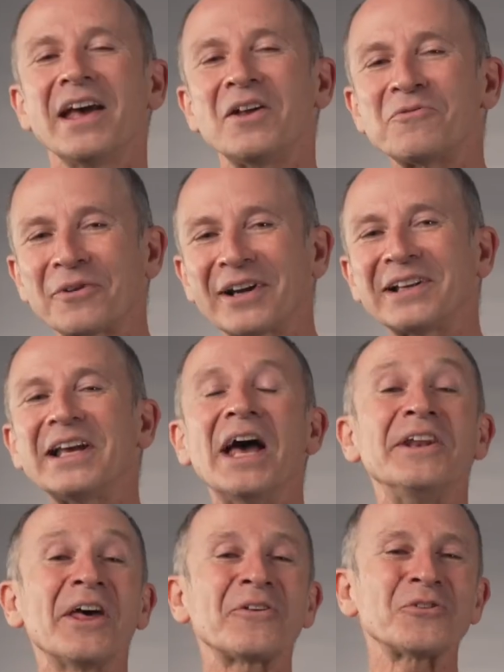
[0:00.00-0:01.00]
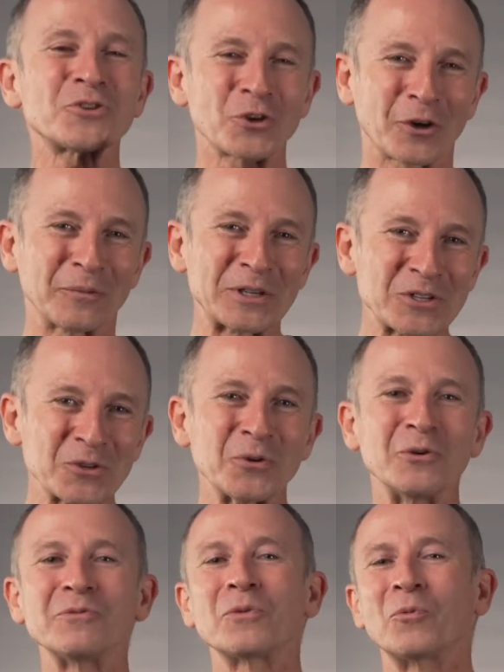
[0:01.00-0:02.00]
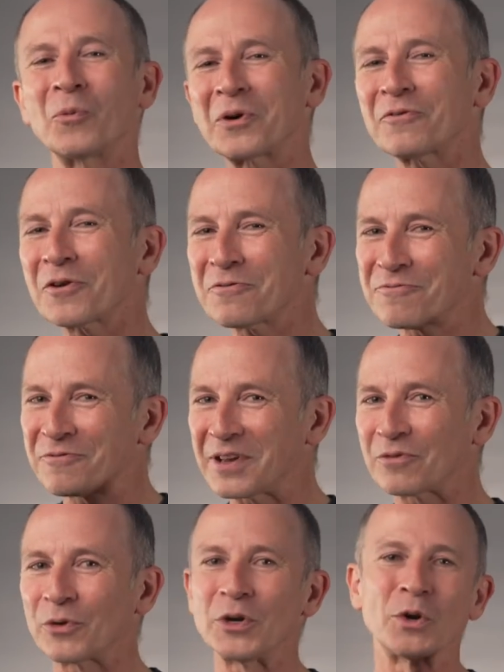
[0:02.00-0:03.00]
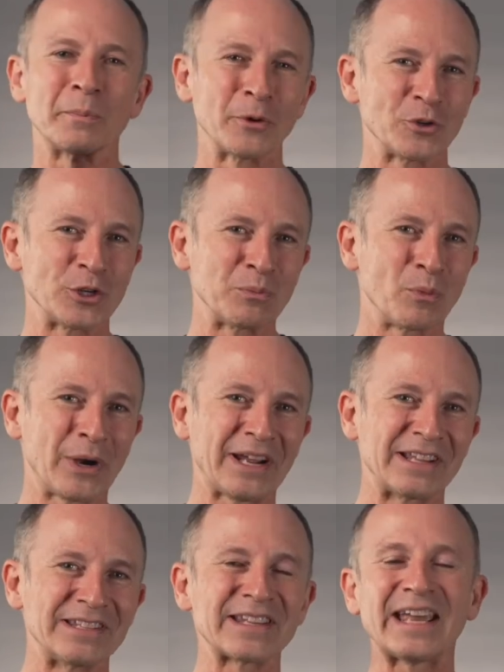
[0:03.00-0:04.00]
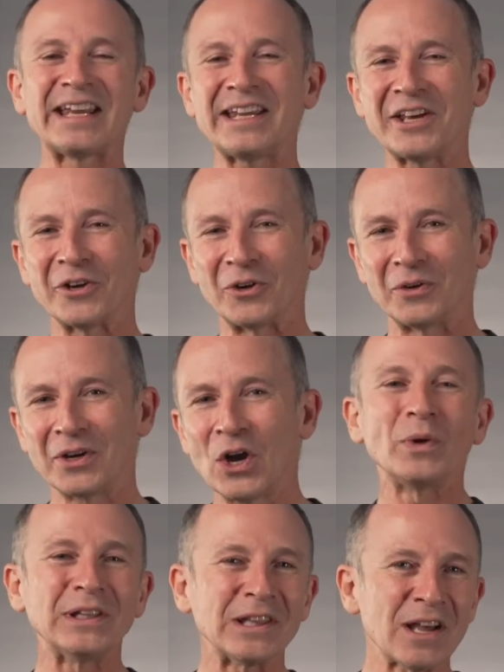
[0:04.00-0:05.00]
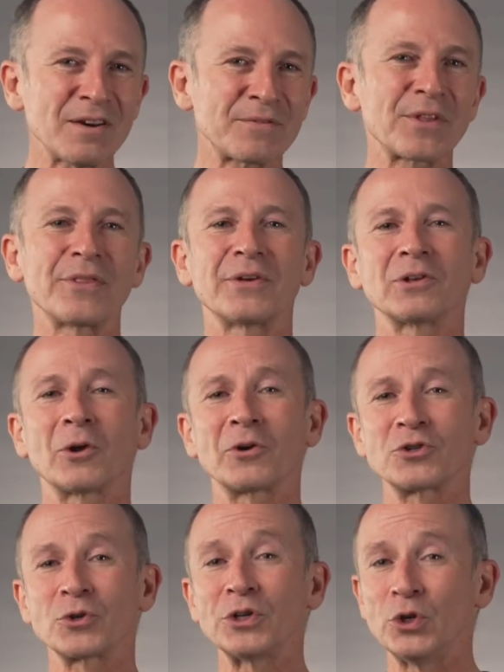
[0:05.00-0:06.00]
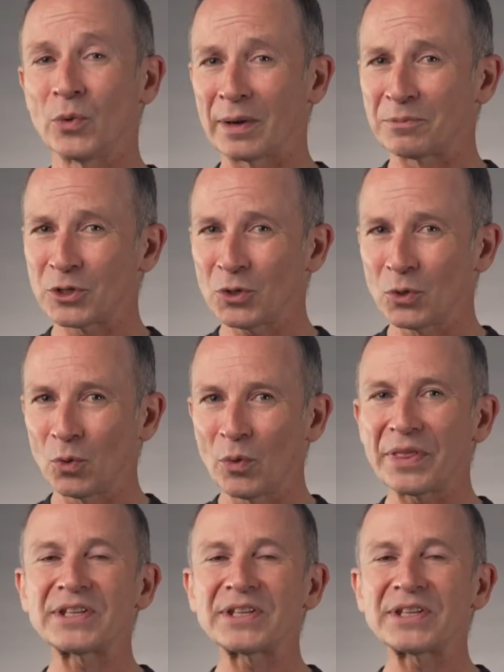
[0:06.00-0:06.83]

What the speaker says: And finally, another charming scooter from one of our favorite emerging brands, Anyhill. We loved their larger UM2 with